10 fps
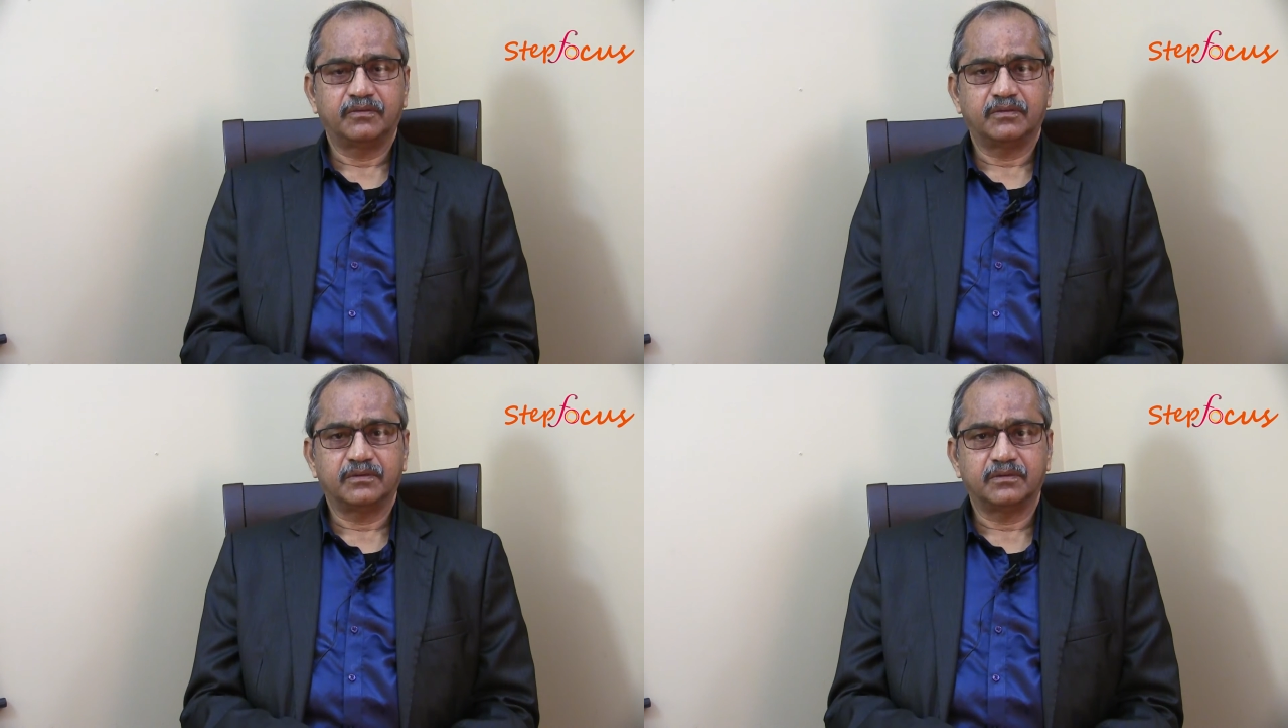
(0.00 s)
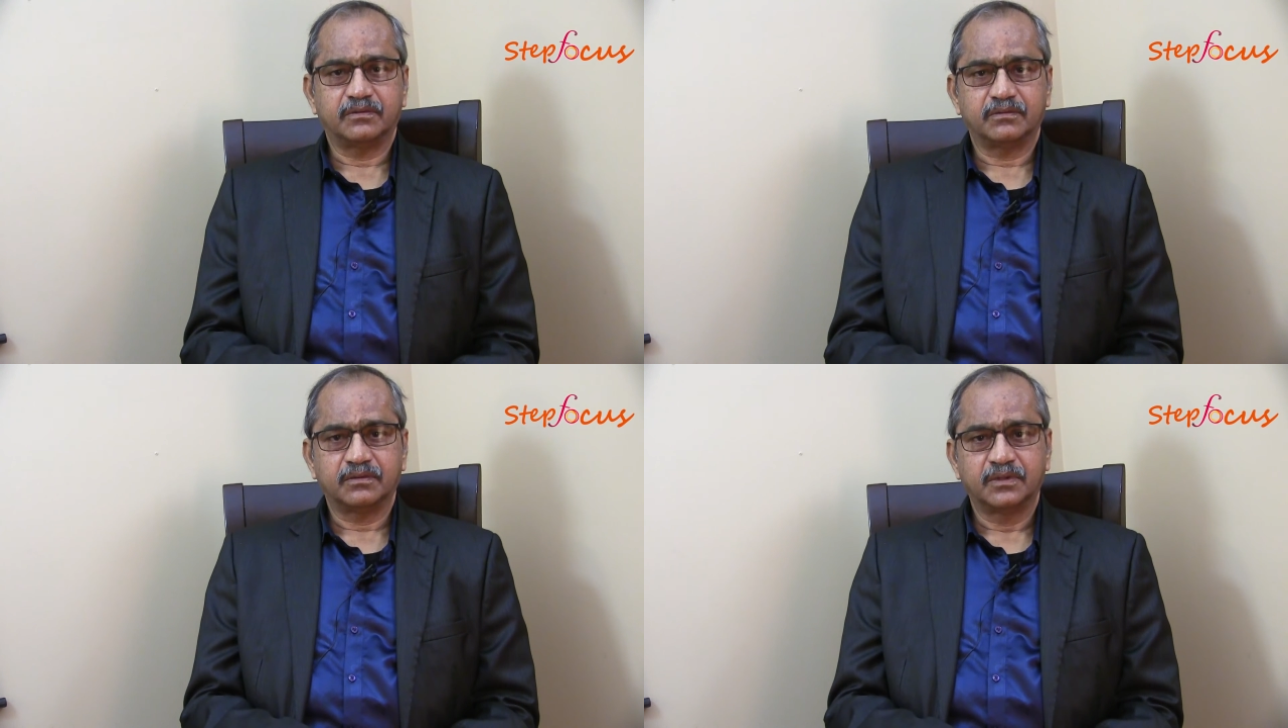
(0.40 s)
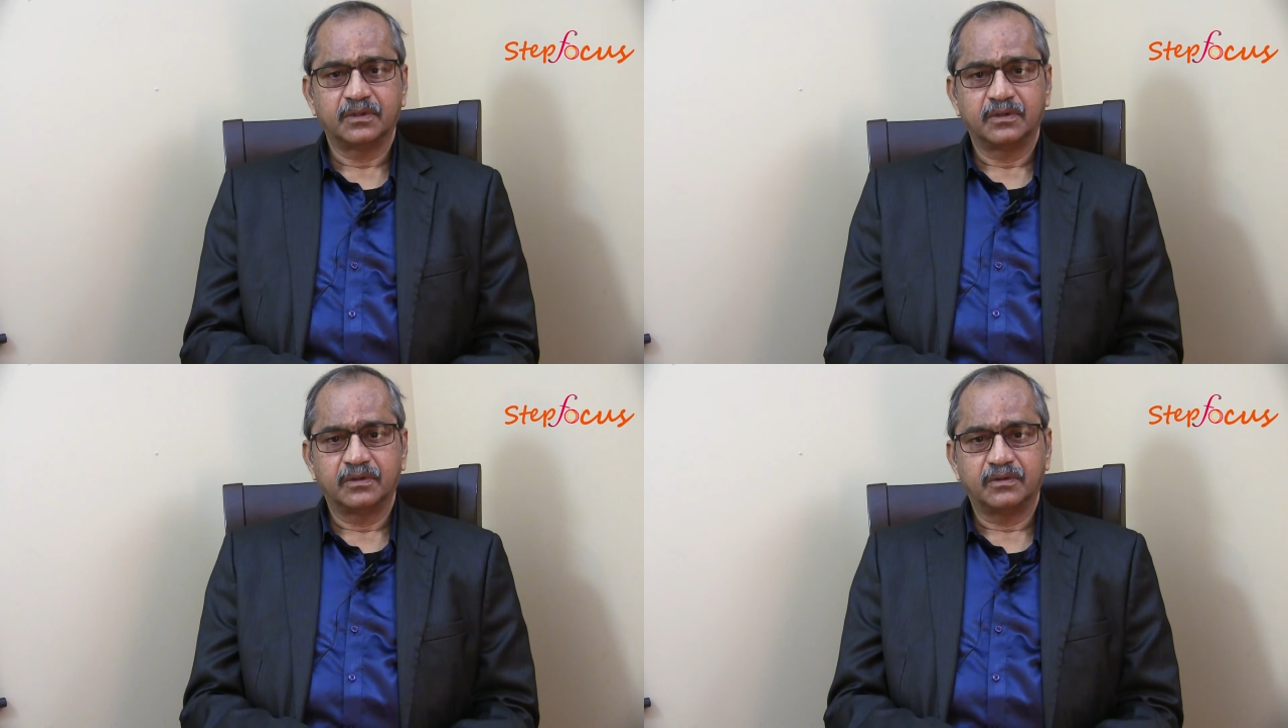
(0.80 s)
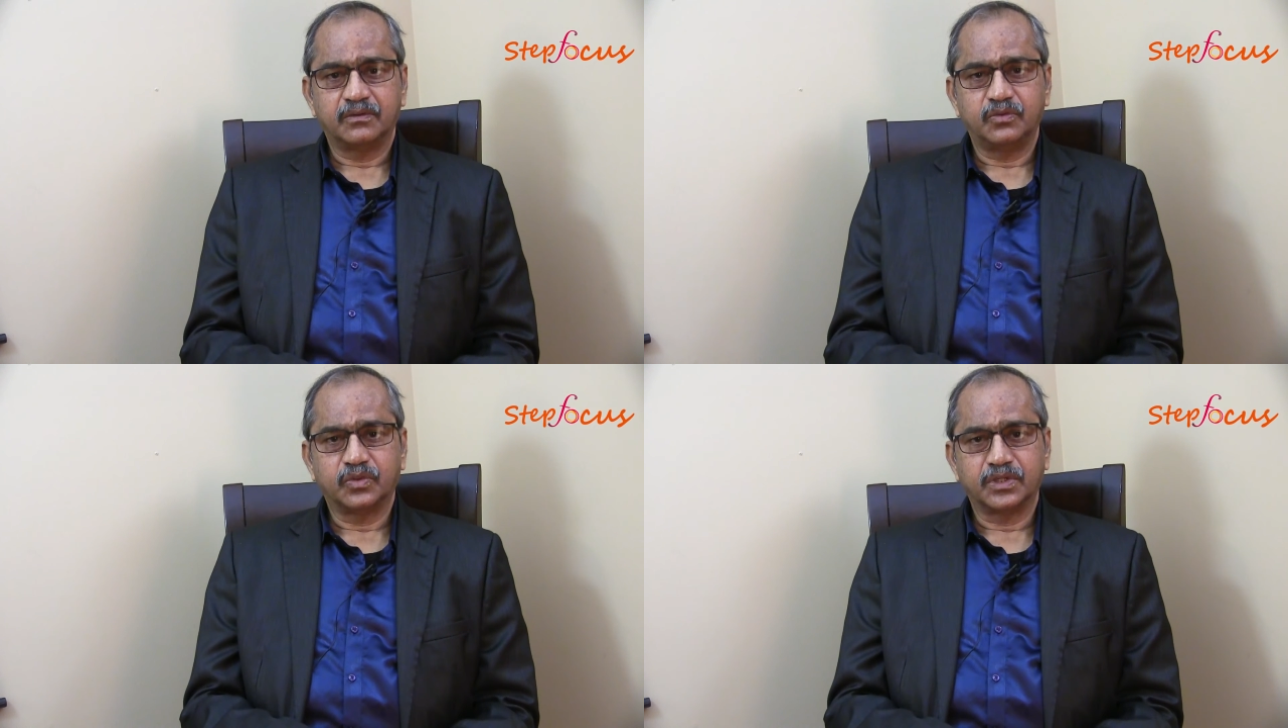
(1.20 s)

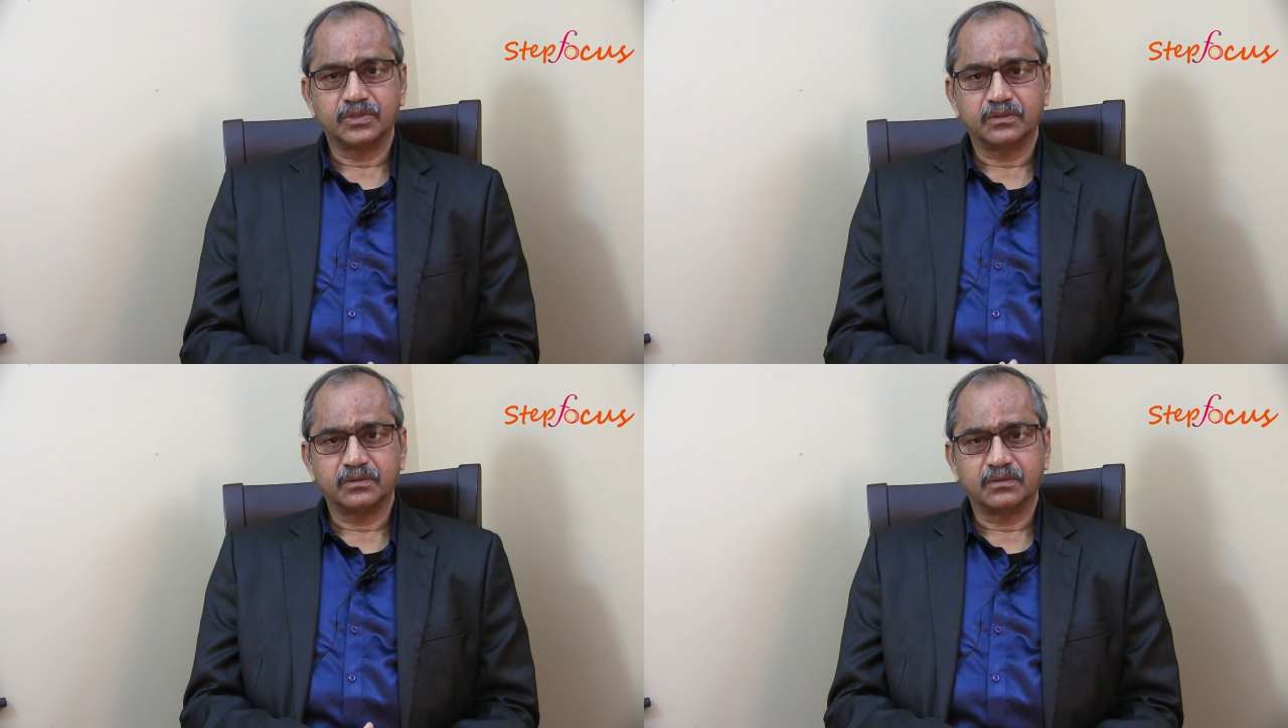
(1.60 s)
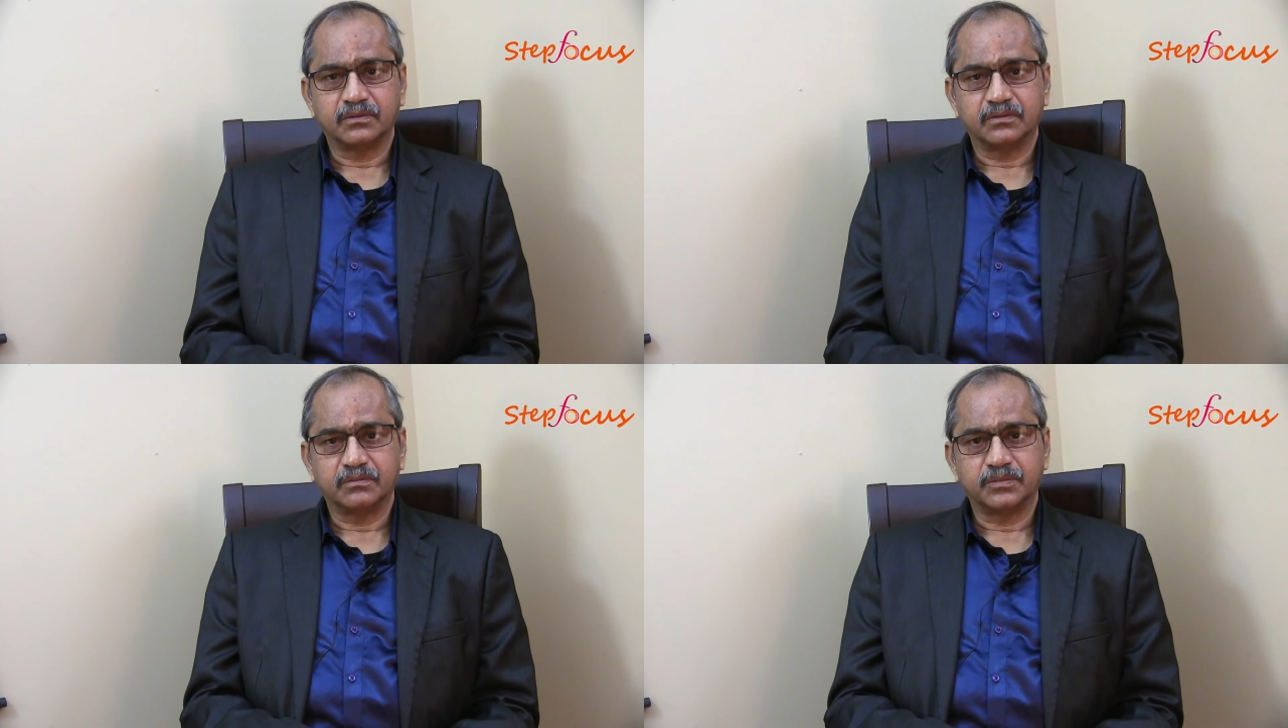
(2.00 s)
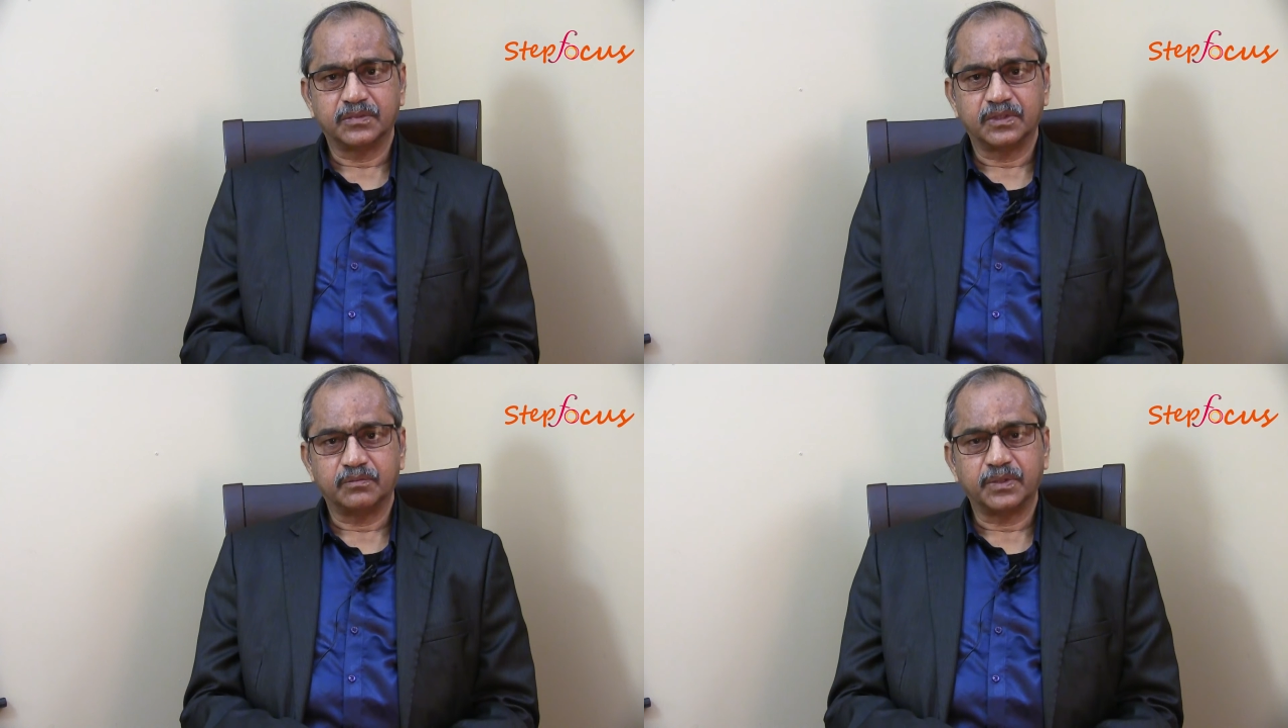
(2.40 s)
Uh, you can, um,